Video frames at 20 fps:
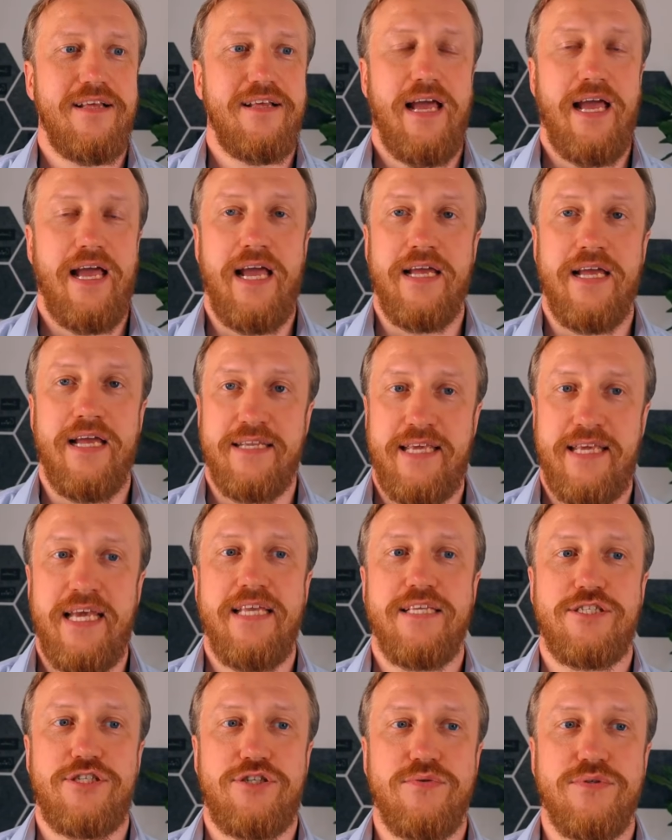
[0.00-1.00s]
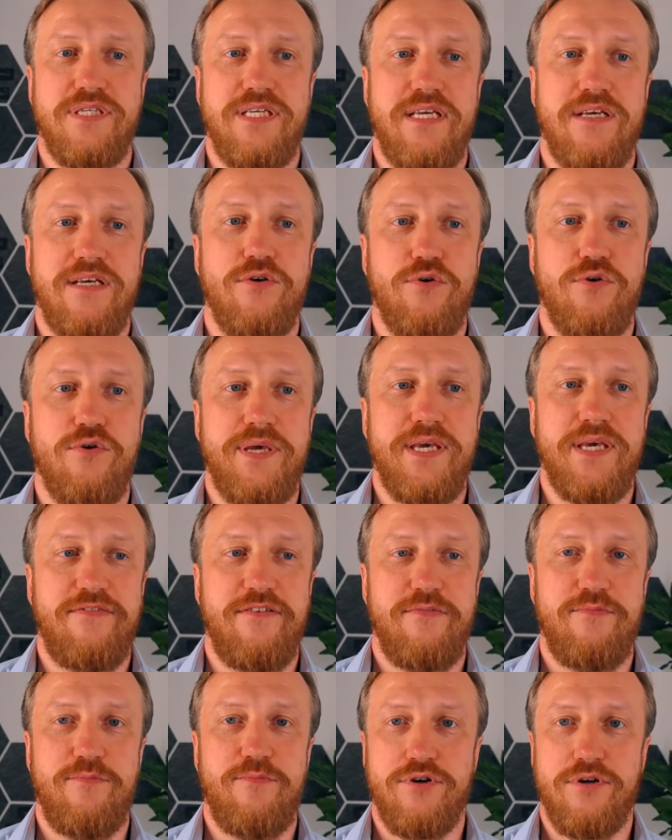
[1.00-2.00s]
And yes, choosing going
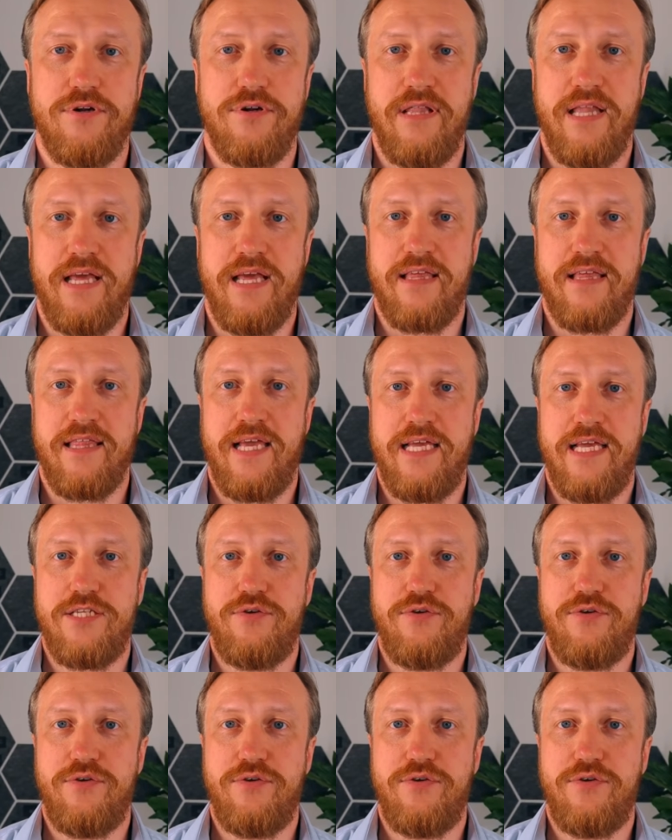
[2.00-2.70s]
with model like that,